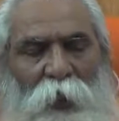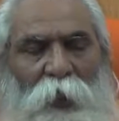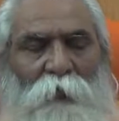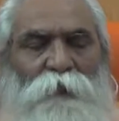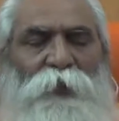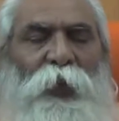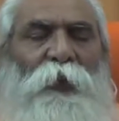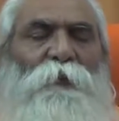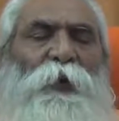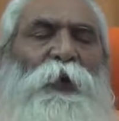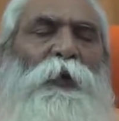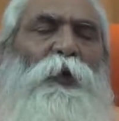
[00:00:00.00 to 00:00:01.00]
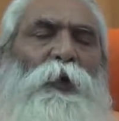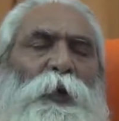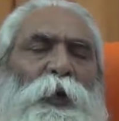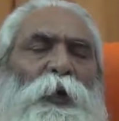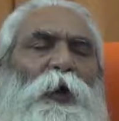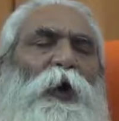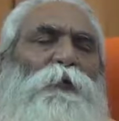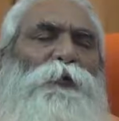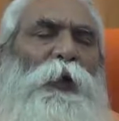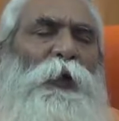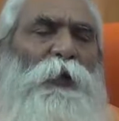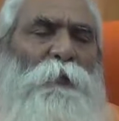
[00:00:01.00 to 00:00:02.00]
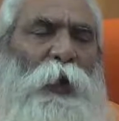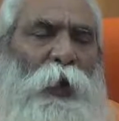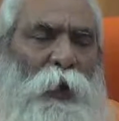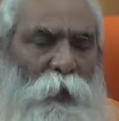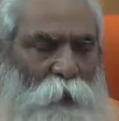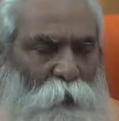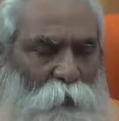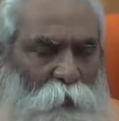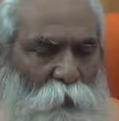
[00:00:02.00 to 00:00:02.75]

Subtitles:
If there will no need of any bar,